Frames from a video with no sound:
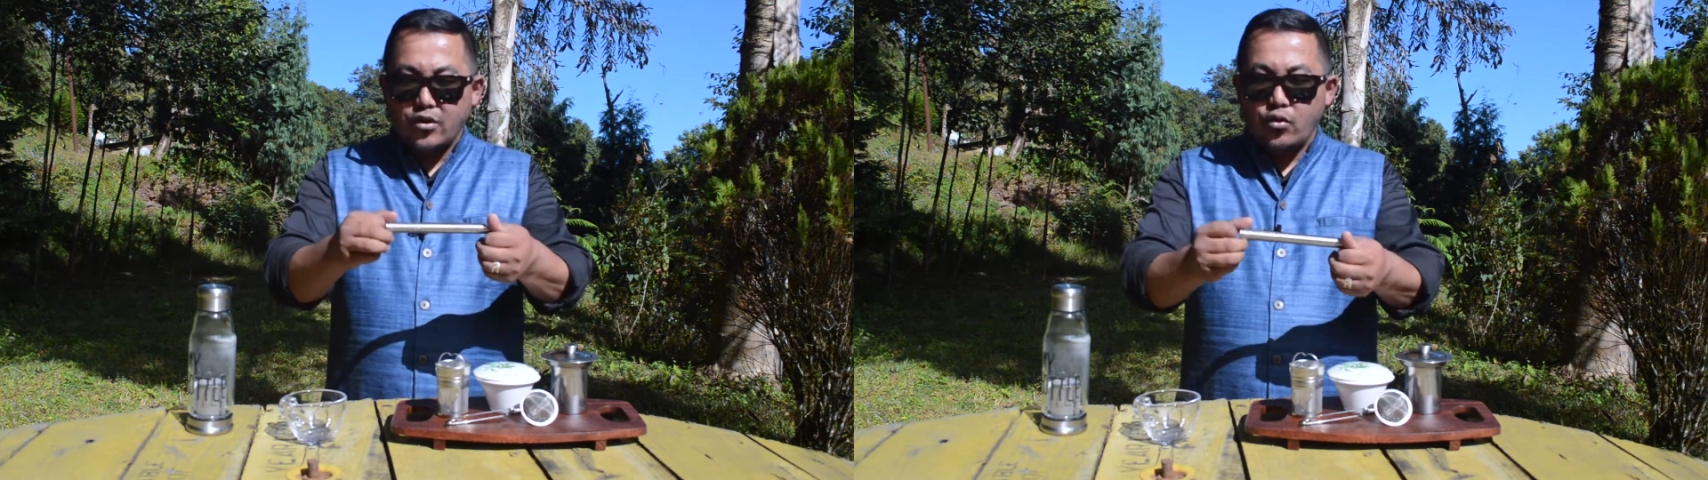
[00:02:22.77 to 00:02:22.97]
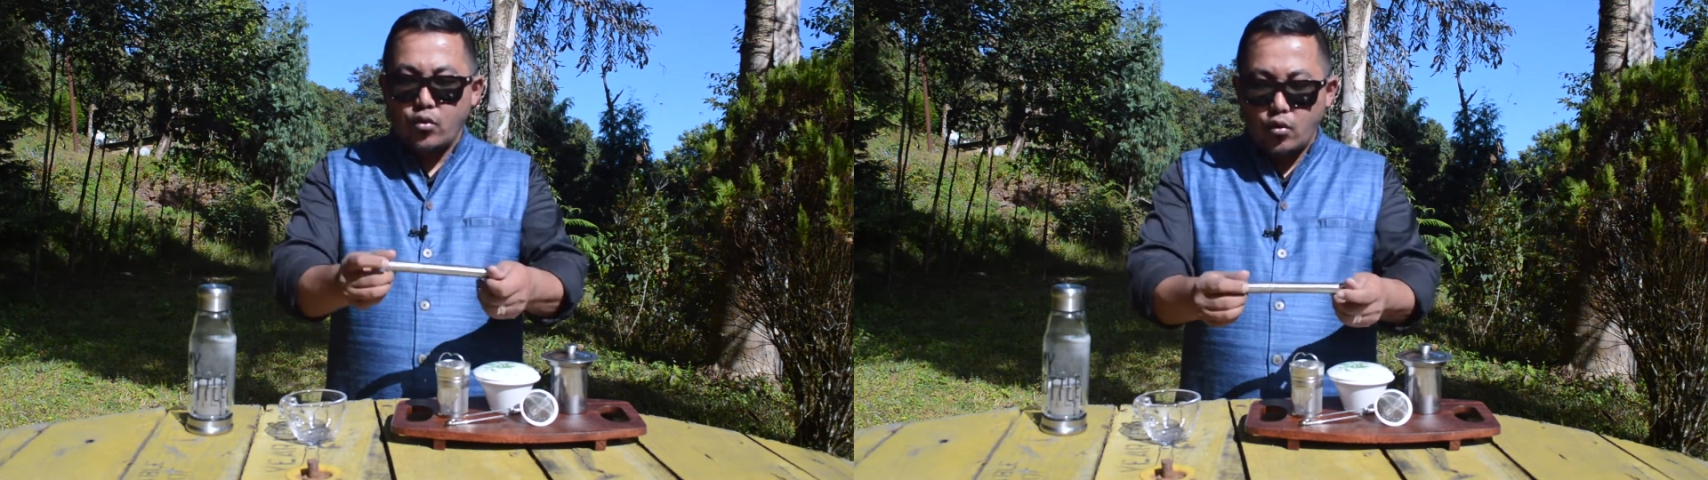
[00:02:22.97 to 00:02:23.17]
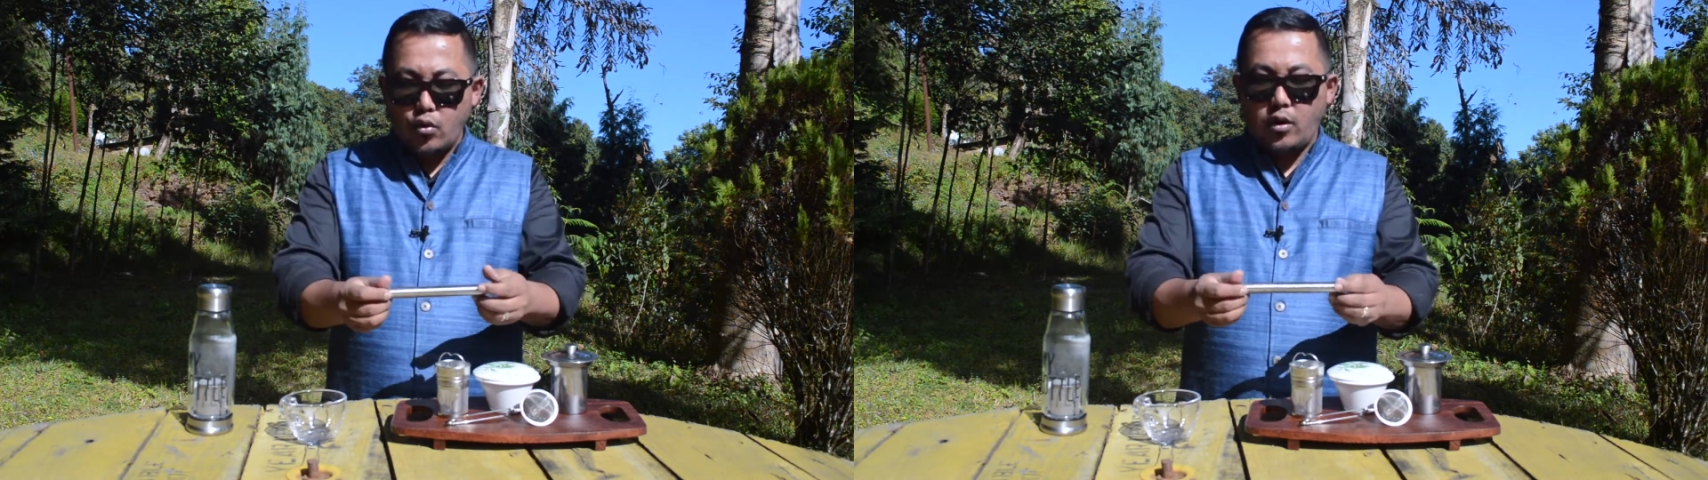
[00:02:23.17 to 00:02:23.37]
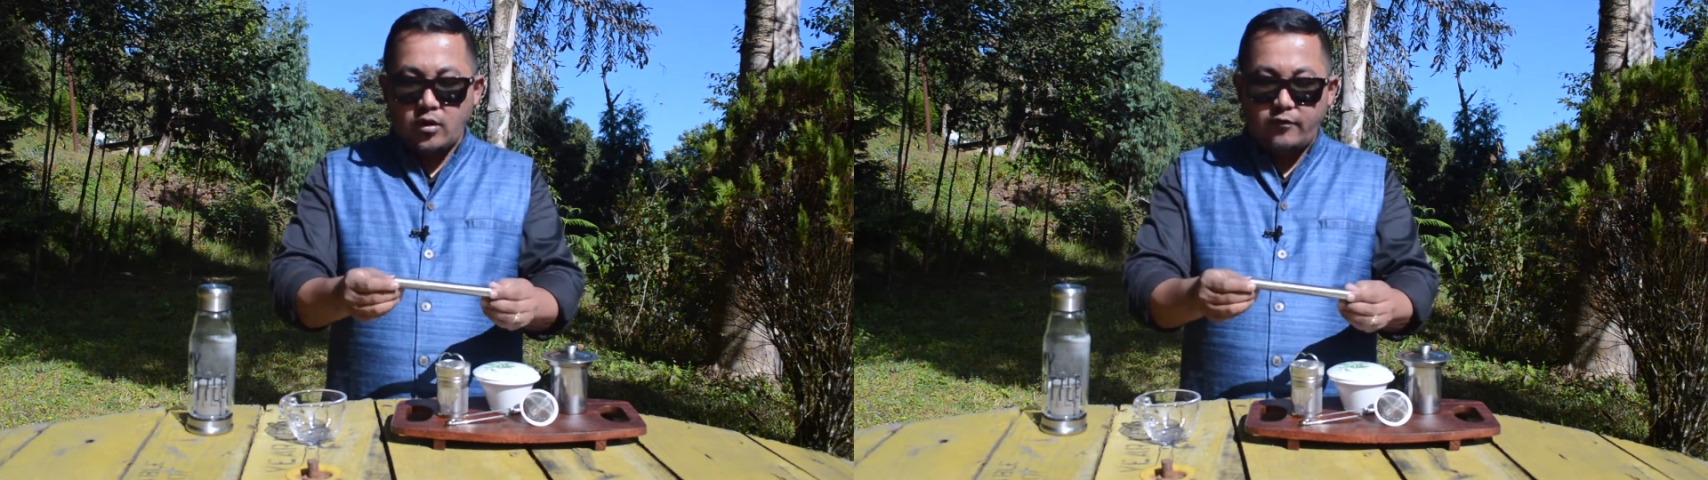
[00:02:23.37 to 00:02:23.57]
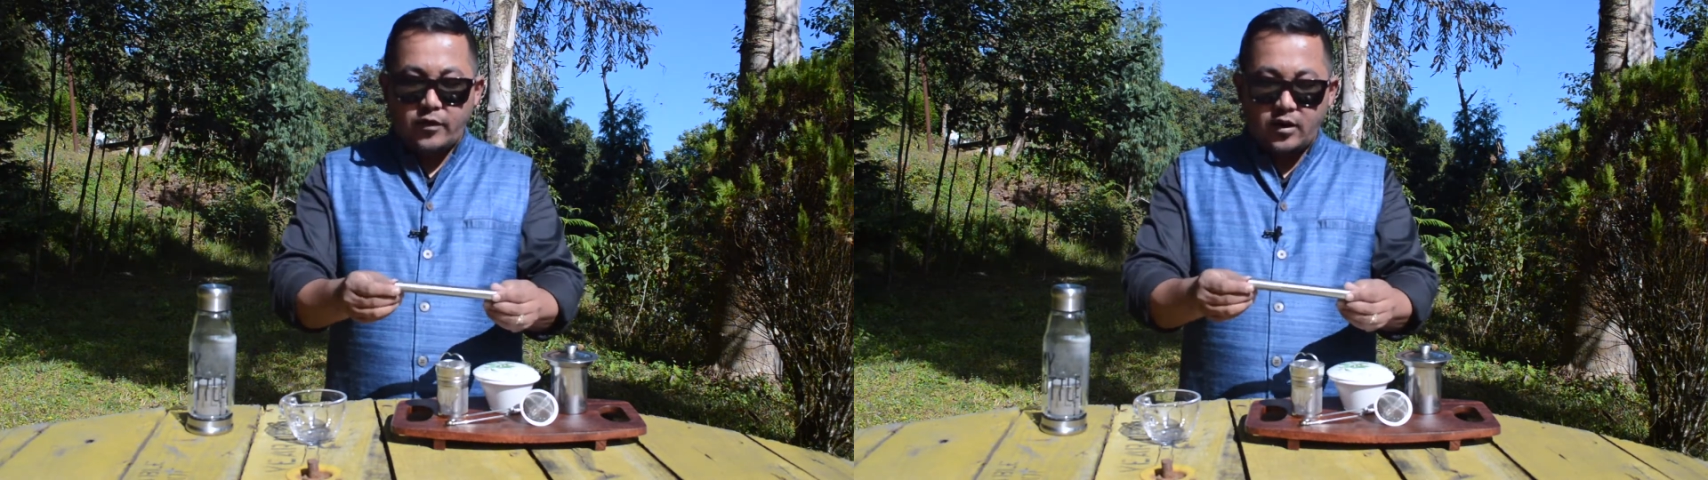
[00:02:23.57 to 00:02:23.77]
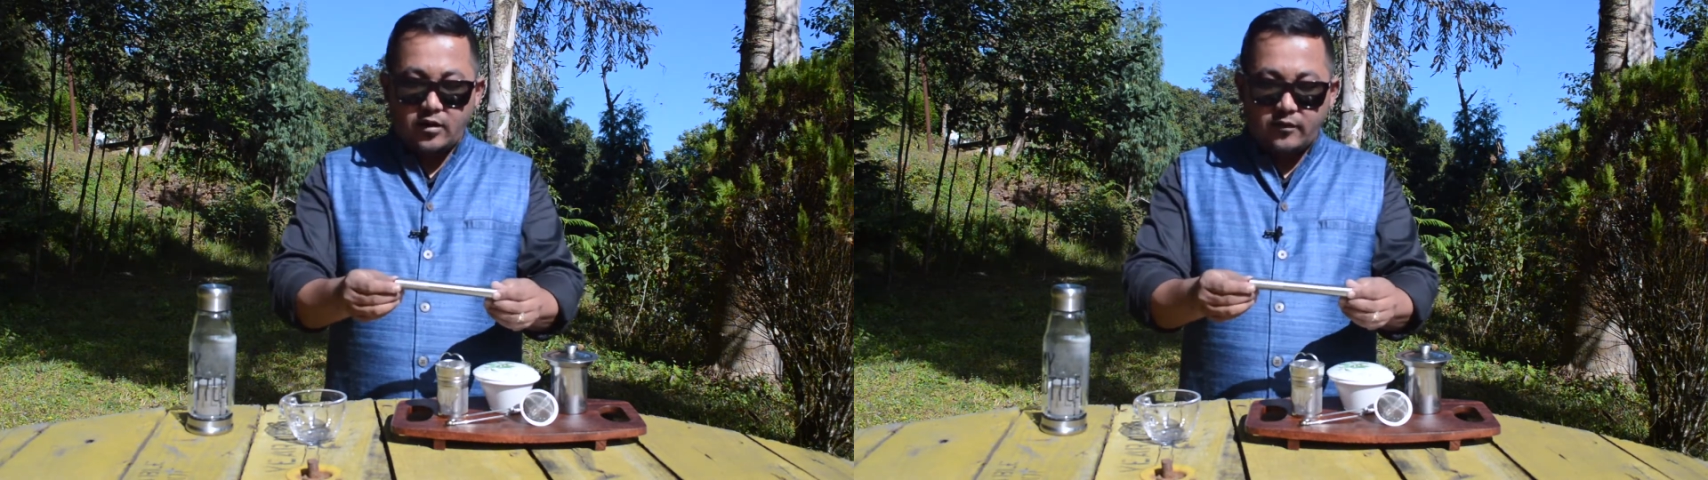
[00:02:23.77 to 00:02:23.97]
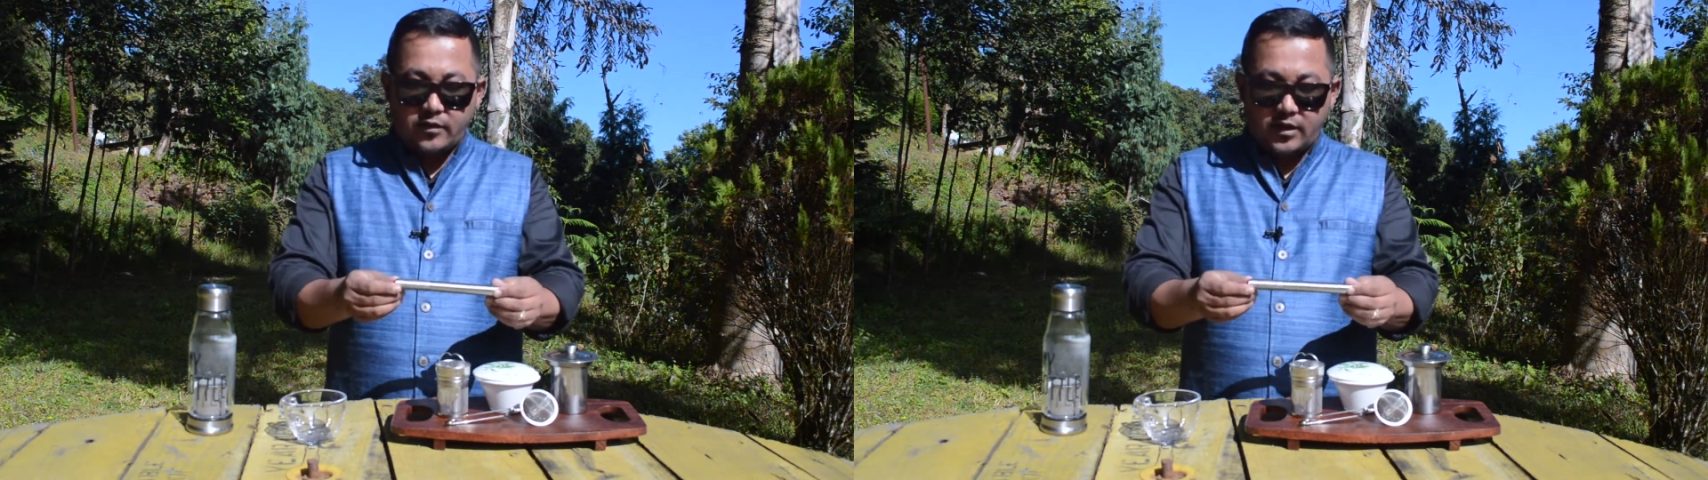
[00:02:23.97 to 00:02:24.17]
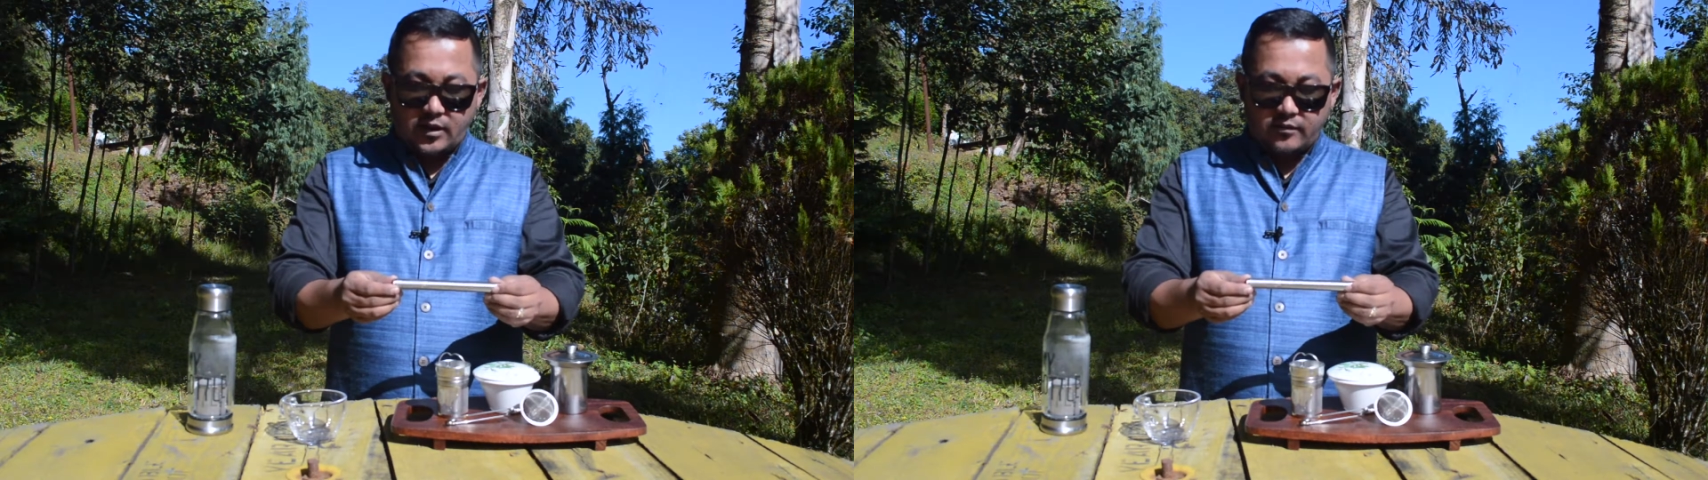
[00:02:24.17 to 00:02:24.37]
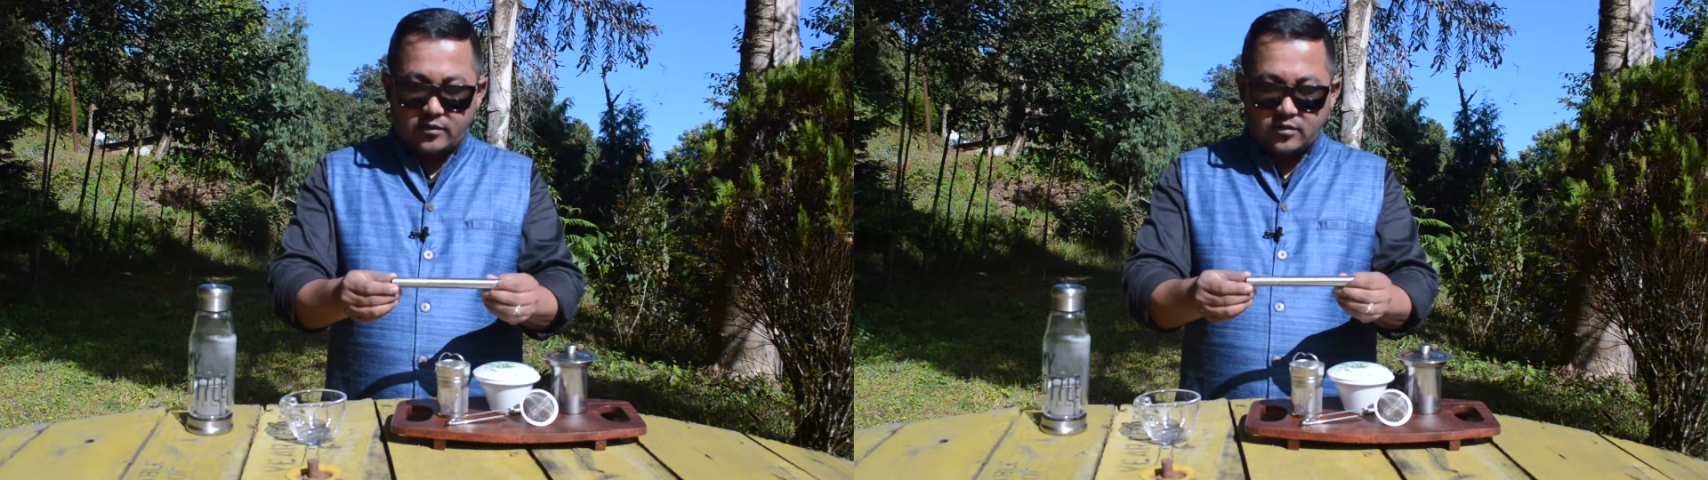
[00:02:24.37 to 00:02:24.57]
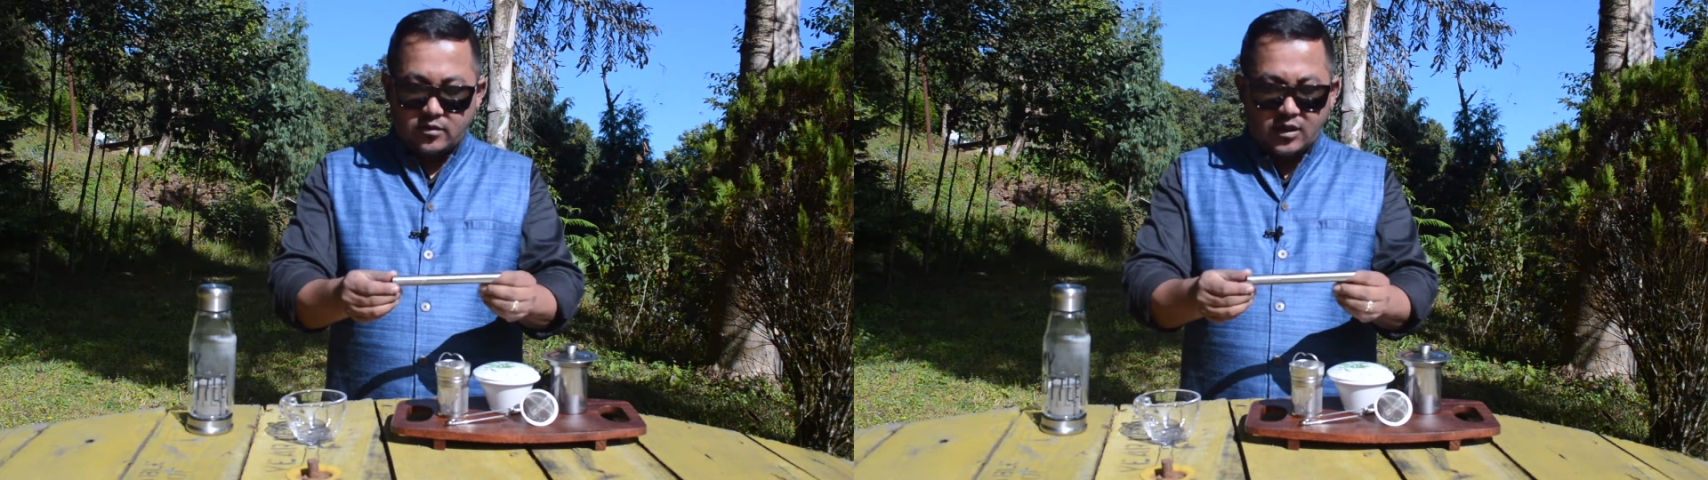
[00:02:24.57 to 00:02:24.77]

no unfurling of the leaves.